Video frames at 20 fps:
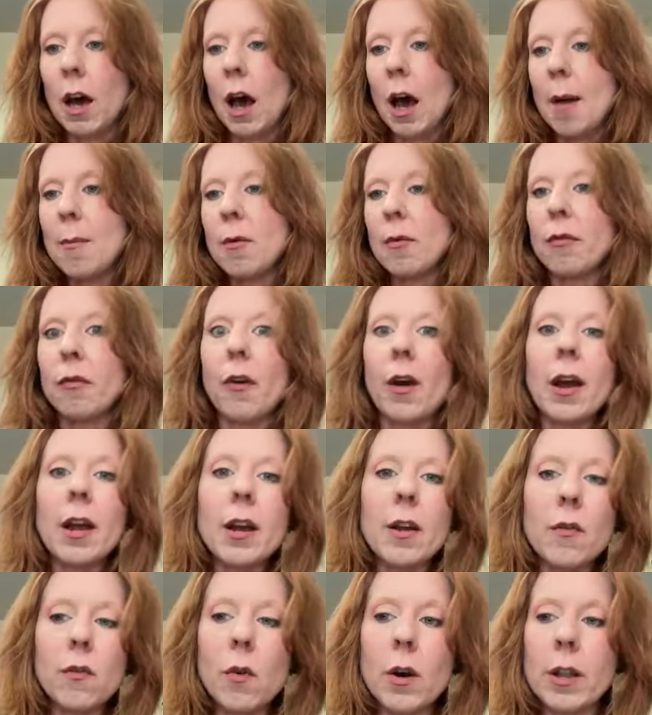I'm
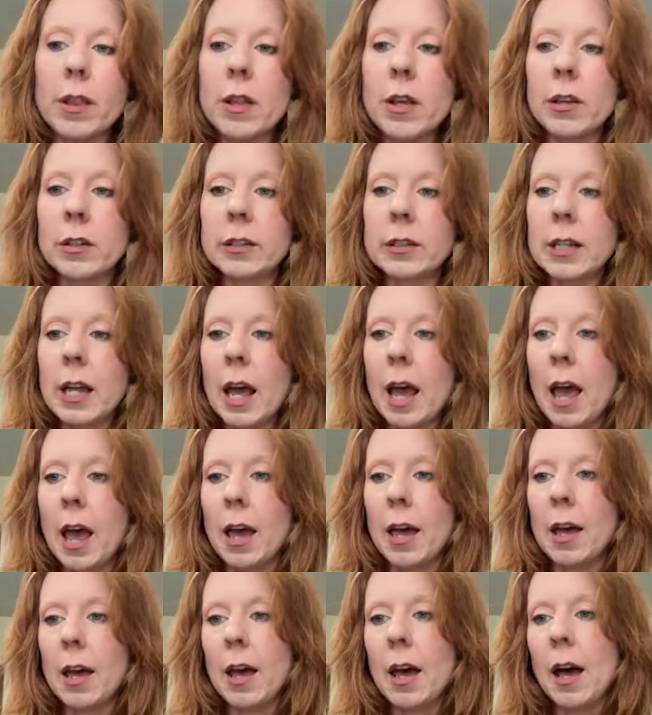afraid of what they'll
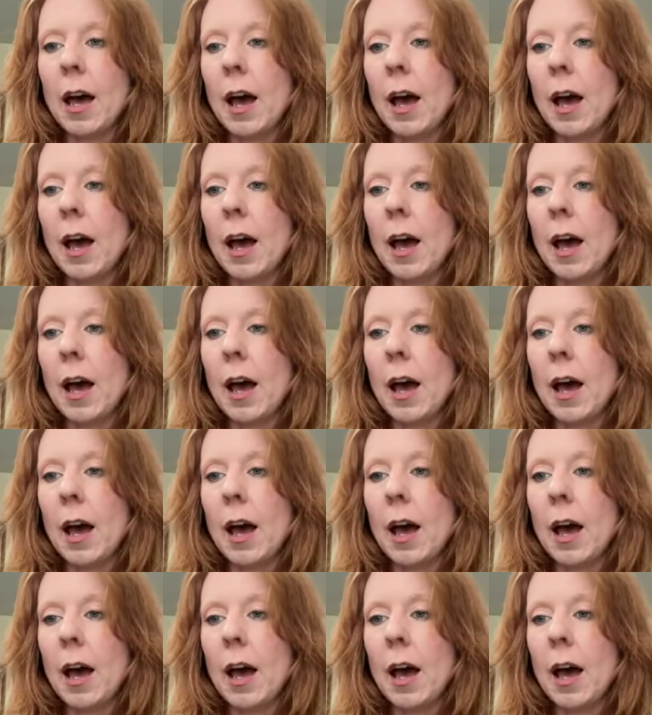say,